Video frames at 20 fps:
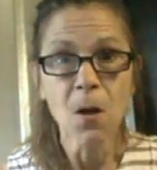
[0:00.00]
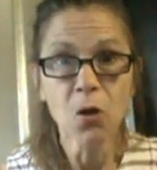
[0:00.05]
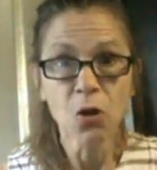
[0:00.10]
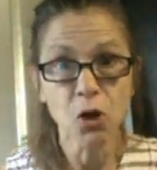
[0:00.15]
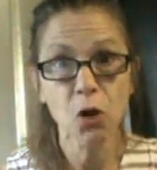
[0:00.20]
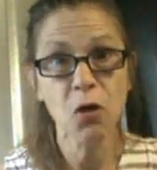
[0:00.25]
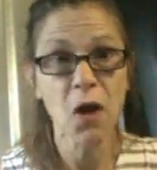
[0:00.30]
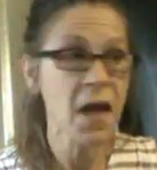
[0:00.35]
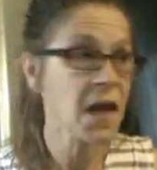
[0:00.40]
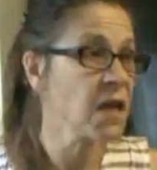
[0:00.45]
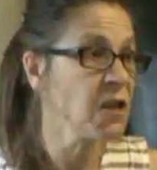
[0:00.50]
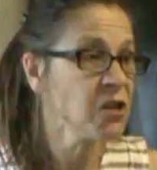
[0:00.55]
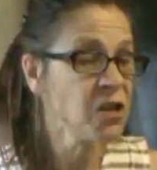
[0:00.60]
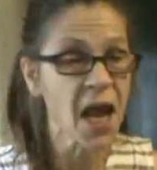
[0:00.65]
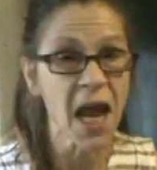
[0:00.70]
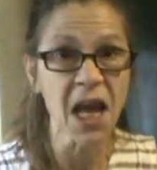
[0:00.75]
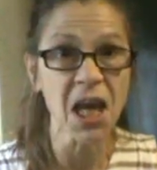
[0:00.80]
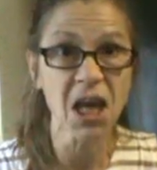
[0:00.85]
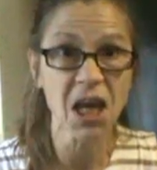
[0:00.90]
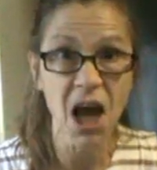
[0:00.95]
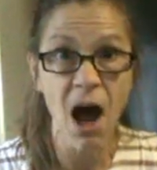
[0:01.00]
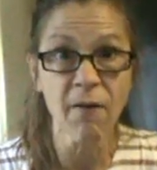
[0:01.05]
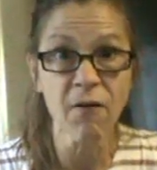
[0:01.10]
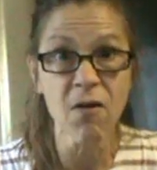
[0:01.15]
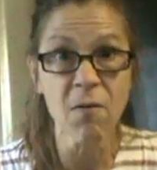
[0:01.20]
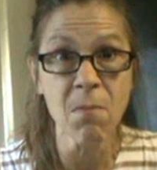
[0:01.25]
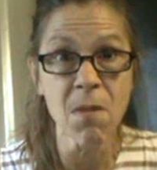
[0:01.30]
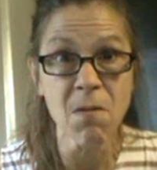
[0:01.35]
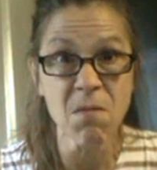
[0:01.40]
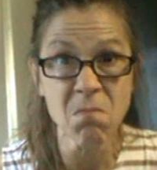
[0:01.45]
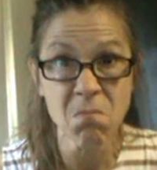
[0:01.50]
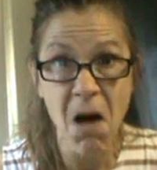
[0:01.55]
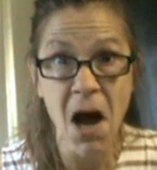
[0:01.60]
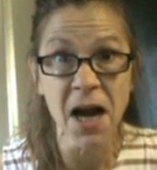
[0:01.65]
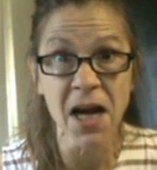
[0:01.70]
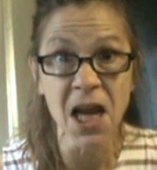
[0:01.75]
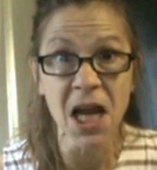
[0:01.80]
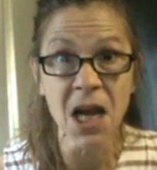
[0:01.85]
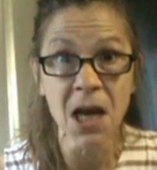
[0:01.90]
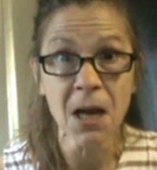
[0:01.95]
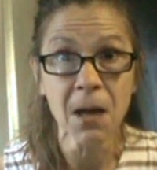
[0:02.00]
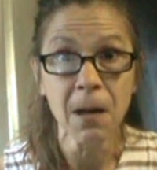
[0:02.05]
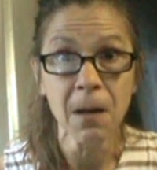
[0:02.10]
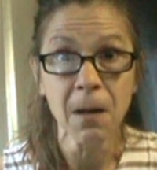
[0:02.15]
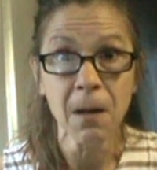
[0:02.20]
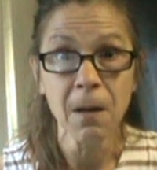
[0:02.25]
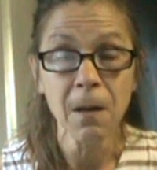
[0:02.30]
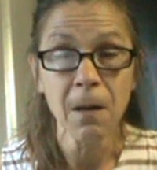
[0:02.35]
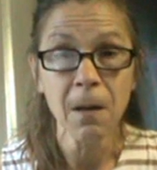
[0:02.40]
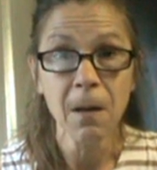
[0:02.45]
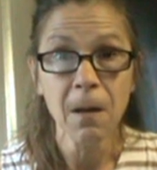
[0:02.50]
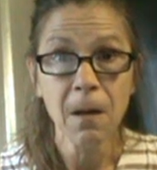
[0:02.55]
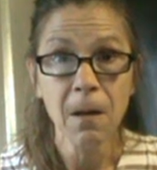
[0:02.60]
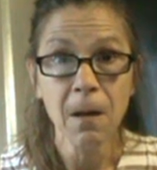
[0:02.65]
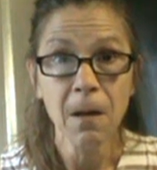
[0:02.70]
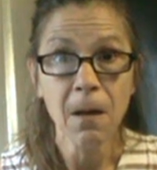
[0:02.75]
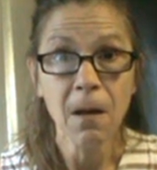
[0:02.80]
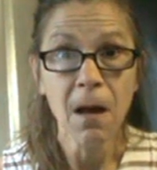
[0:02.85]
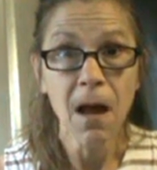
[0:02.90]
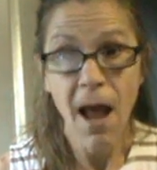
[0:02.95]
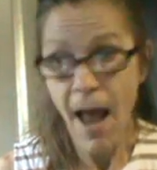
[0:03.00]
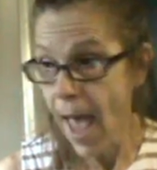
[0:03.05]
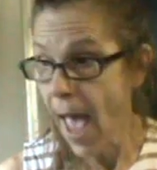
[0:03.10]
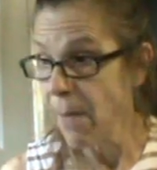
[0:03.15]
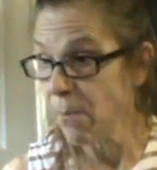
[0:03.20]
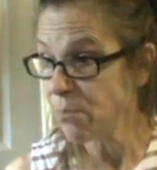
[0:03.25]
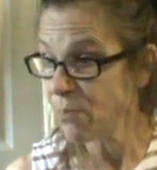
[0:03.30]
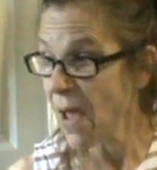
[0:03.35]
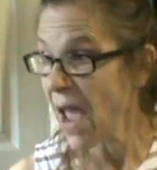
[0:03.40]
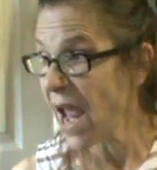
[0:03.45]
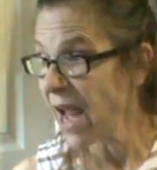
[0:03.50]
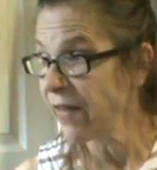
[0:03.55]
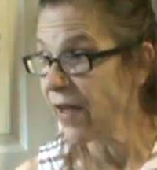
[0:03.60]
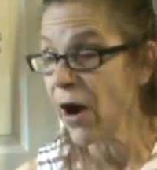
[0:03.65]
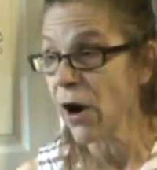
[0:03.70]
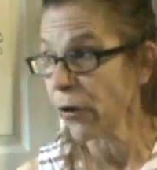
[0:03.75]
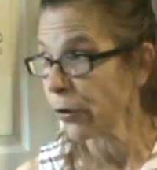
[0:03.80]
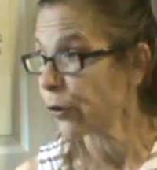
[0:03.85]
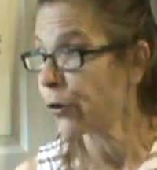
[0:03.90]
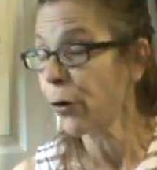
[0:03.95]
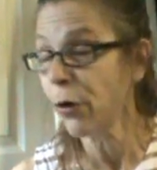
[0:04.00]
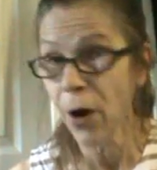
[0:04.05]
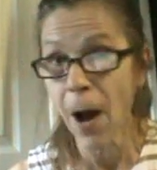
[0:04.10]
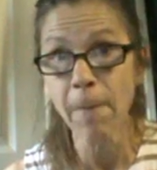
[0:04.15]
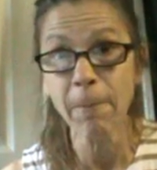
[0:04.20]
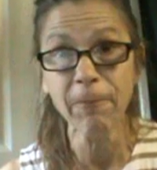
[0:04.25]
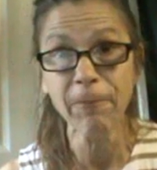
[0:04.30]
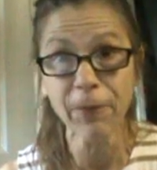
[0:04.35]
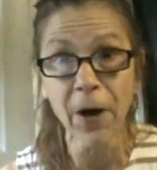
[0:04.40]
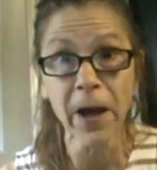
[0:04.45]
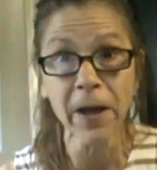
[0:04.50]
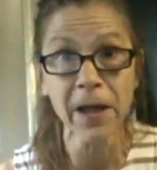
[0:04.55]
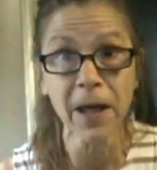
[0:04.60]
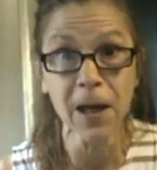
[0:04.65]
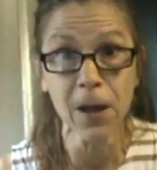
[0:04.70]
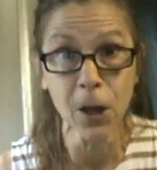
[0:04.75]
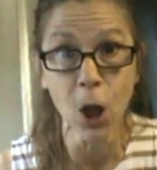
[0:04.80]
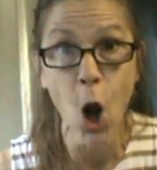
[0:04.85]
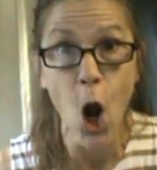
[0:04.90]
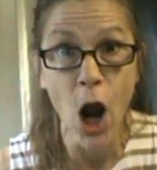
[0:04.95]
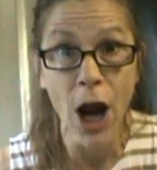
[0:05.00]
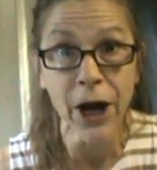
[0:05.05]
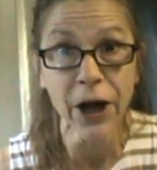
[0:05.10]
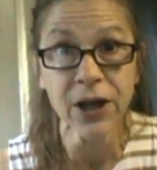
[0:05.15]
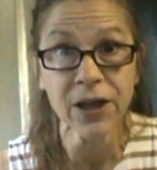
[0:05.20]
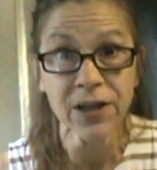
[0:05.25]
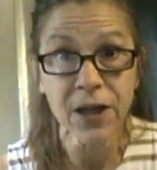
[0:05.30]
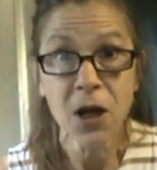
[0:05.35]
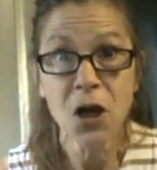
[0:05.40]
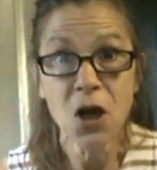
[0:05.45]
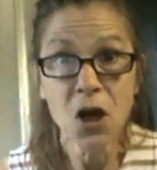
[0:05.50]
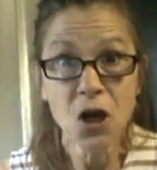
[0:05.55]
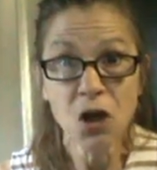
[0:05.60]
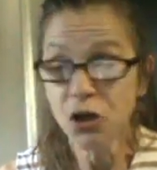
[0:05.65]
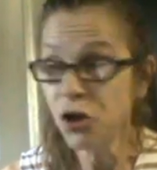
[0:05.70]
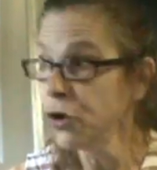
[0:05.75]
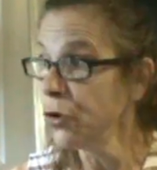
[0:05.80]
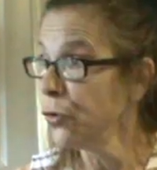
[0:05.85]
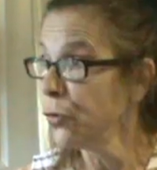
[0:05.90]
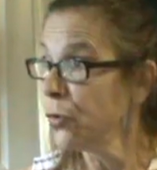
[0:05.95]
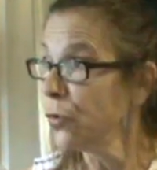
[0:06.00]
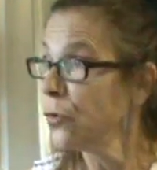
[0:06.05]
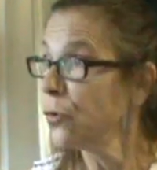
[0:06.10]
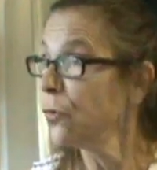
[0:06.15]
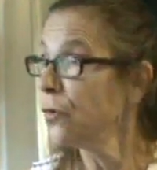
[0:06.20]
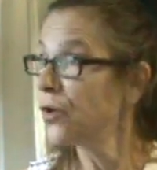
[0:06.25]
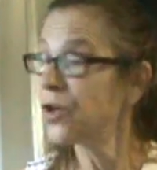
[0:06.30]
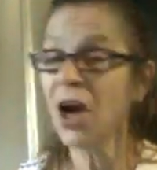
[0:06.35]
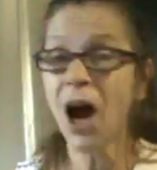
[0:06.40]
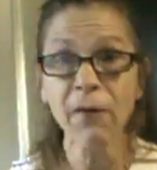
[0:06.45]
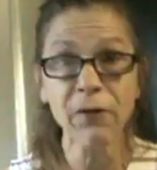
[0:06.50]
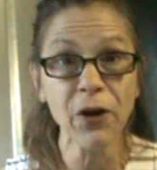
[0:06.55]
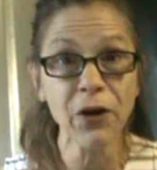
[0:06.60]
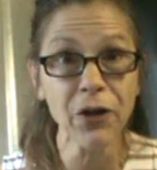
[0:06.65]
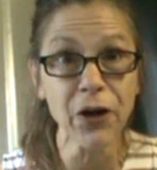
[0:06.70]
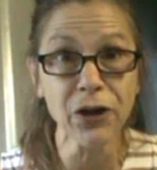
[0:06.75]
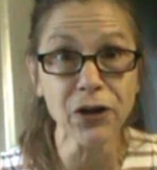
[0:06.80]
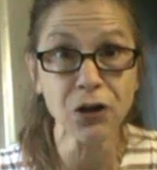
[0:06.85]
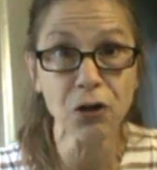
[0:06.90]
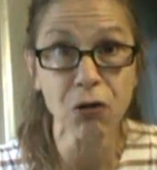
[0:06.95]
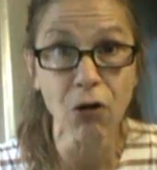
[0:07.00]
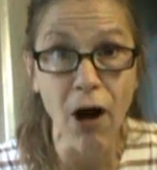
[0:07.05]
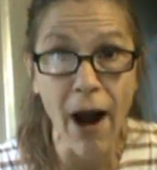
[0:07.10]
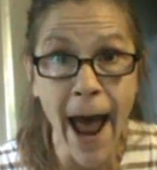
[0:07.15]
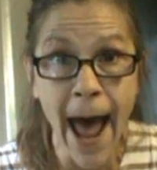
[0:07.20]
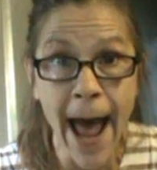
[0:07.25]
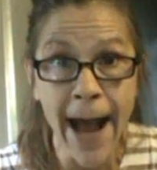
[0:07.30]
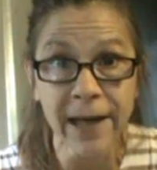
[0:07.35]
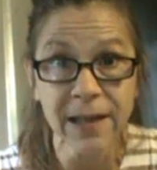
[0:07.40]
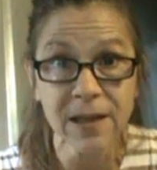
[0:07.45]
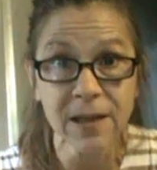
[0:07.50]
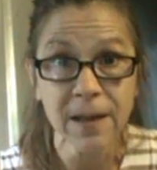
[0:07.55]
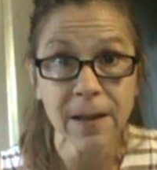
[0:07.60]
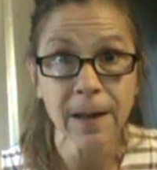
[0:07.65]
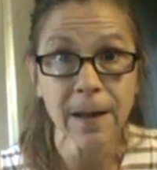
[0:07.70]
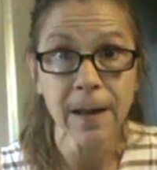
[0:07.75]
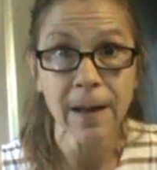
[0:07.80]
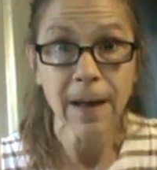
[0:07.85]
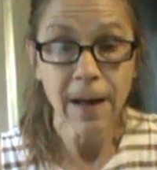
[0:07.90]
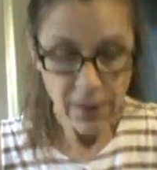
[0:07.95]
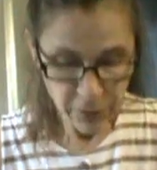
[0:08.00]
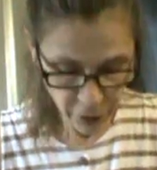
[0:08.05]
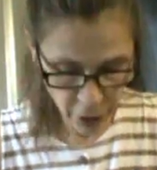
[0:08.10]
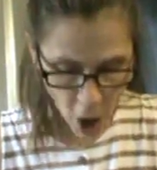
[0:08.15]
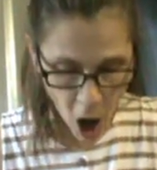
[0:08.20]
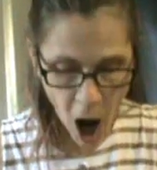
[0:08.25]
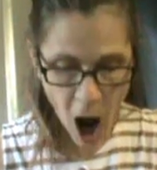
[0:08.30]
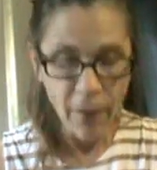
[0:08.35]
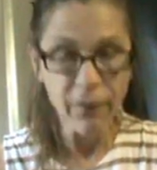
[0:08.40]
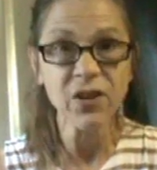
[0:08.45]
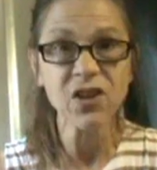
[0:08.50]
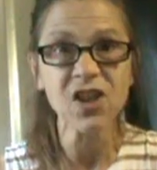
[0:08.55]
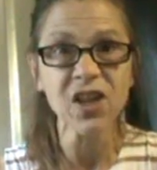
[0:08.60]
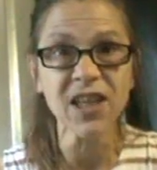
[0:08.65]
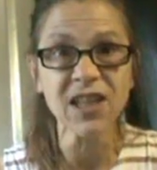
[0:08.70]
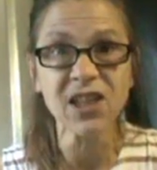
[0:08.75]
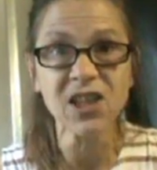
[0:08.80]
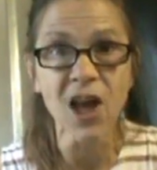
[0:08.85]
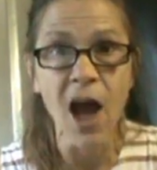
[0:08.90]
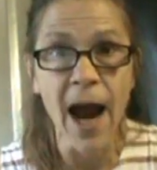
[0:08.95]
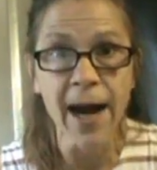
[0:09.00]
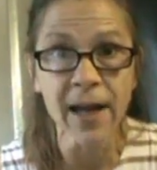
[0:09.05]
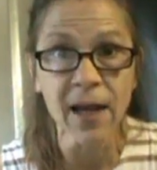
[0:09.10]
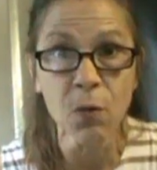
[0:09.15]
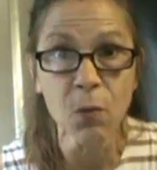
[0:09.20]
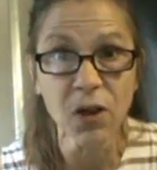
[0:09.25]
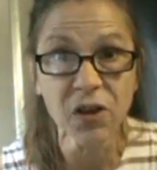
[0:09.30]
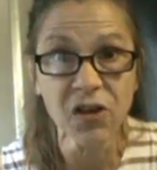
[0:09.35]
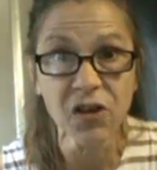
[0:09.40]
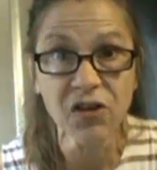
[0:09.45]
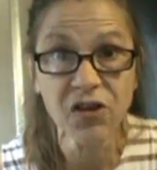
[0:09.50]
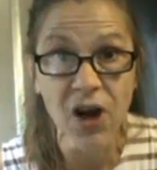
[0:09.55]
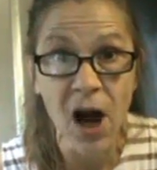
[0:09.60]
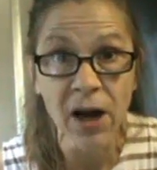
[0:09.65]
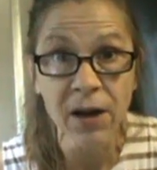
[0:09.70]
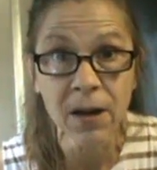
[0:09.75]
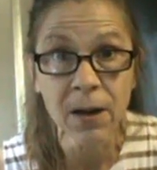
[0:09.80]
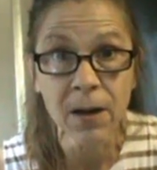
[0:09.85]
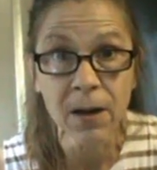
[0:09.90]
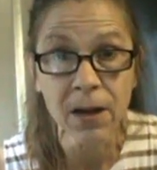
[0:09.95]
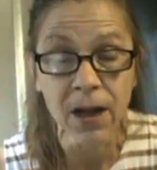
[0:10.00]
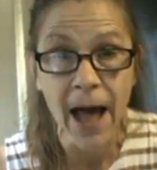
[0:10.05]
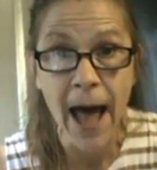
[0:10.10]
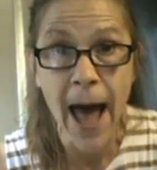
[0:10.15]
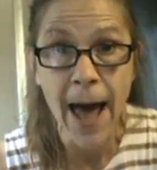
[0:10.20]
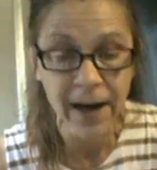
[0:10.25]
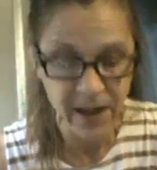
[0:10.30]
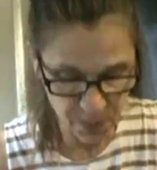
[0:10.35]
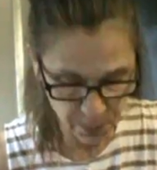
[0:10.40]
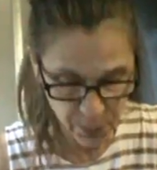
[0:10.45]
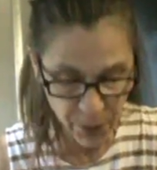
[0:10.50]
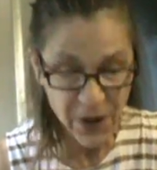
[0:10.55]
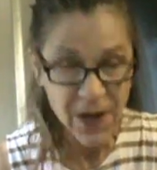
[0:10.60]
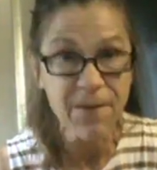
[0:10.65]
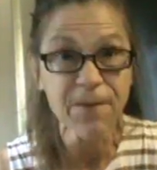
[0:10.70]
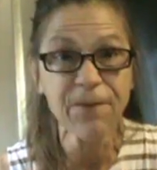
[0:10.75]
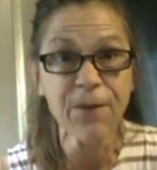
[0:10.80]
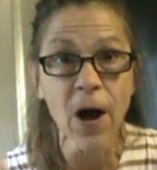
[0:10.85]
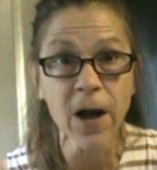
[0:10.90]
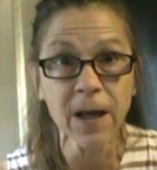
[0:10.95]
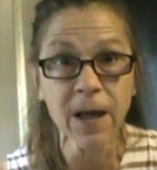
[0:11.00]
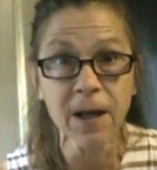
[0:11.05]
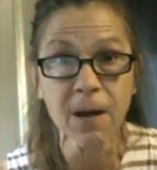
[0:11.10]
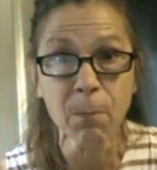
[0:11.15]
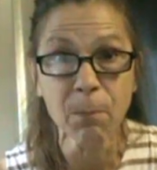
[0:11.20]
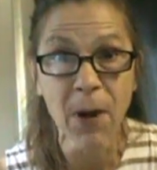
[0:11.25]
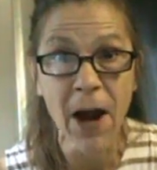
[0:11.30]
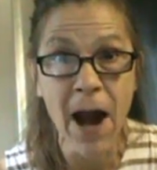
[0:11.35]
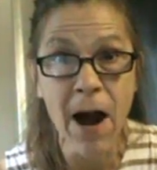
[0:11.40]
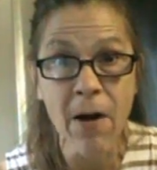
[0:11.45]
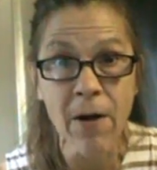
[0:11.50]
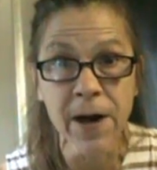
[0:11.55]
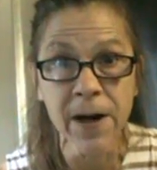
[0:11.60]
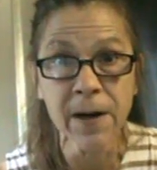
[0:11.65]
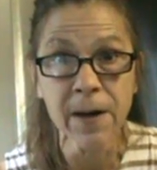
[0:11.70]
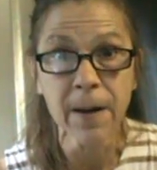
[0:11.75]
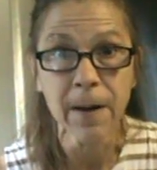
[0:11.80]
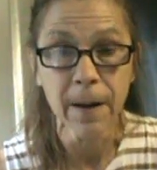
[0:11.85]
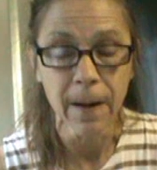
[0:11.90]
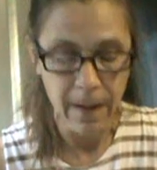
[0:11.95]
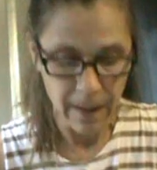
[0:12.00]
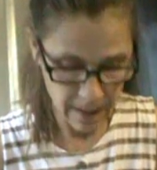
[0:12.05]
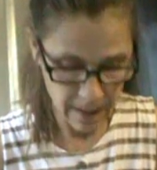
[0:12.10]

So they can take government money and pay their corrupt fucking lawyers to cover their tracks? They're obviously siding with the Duncan clan. It's pretty fucking apparent.